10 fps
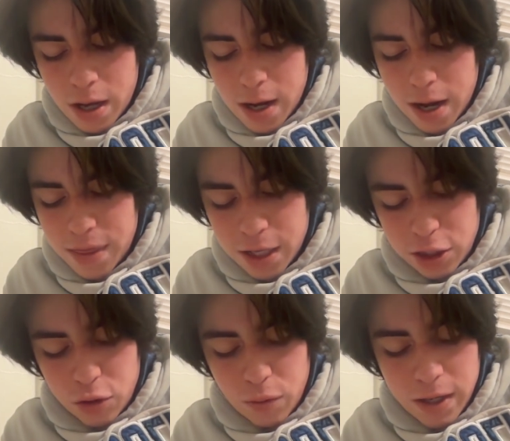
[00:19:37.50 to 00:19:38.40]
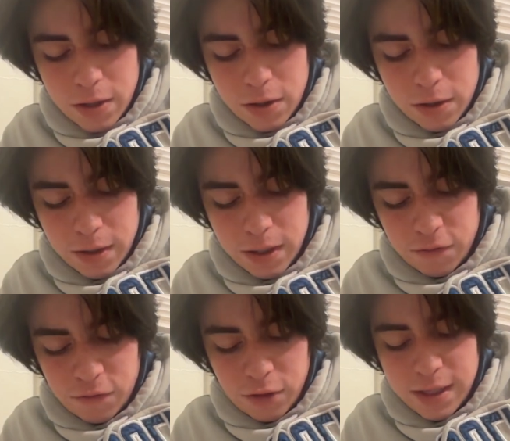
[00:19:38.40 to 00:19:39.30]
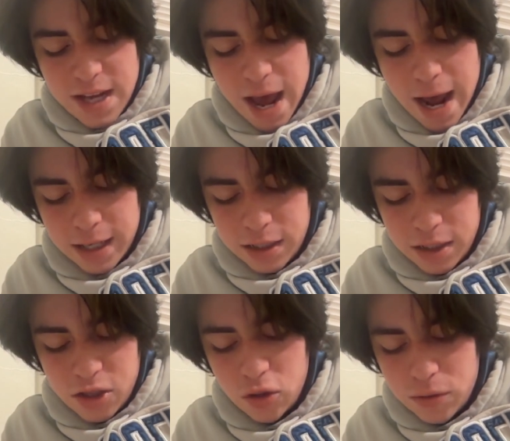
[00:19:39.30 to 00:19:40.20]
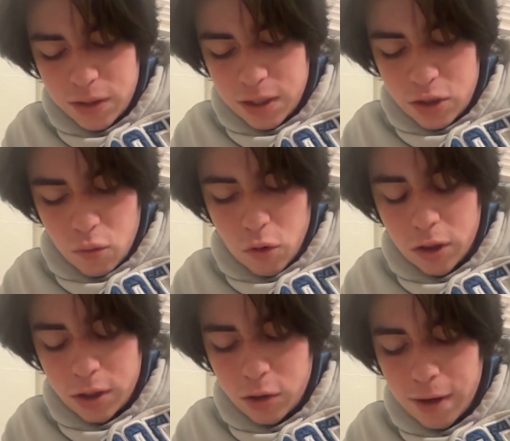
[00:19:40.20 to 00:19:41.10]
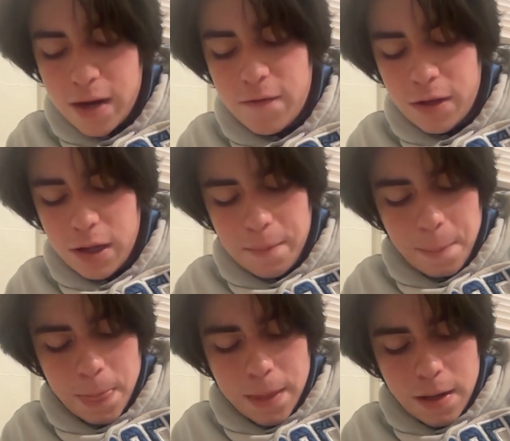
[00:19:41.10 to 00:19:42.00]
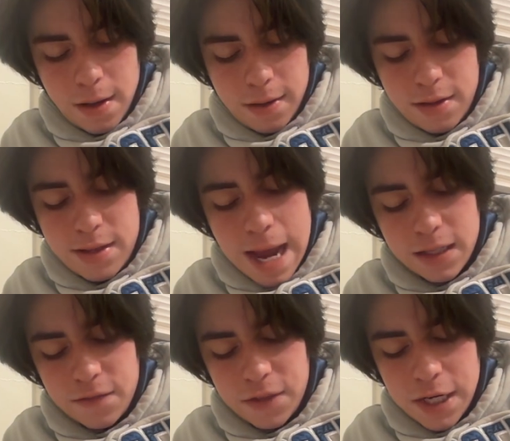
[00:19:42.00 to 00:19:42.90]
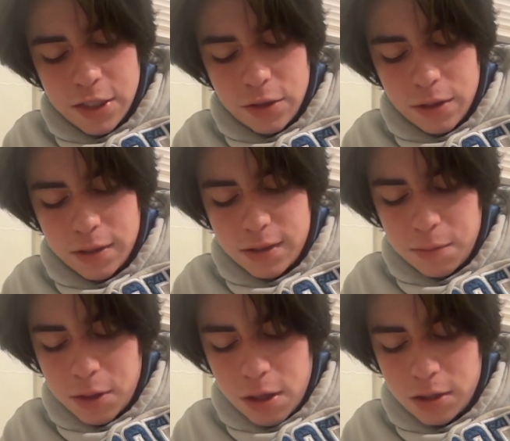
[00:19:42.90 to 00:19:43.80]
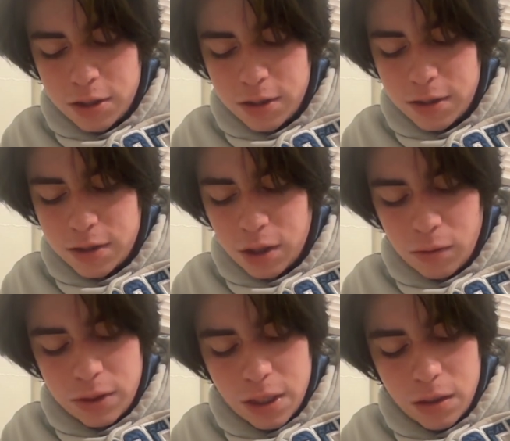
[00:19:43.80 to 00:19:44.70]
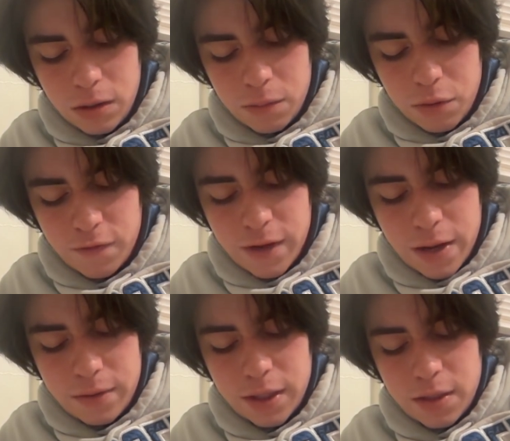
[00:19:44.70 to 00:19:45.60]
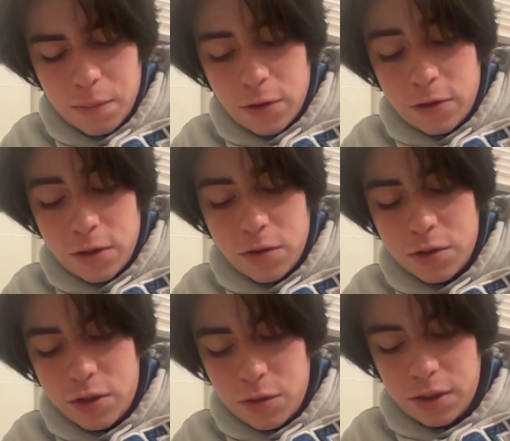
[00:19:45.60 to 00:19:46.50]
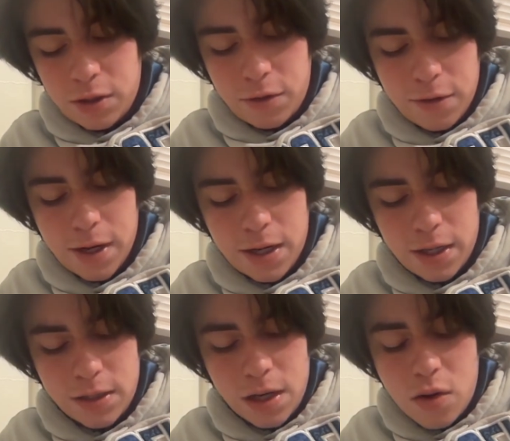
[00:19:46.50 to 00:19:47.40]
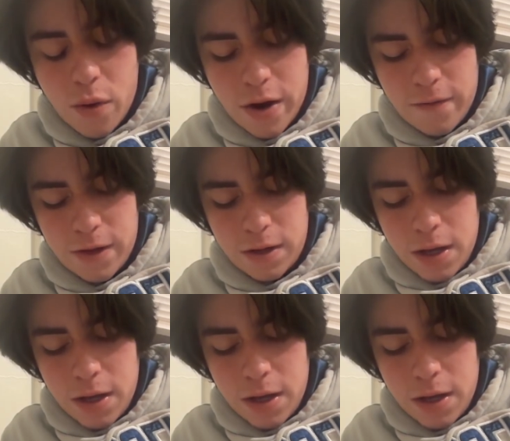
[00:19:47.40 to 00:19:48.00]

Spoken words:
in that you render it free to act and induce it to work creatively. This act of nature in its subconscious is so subtle and profound that the person who is doing the creating is unaware of it.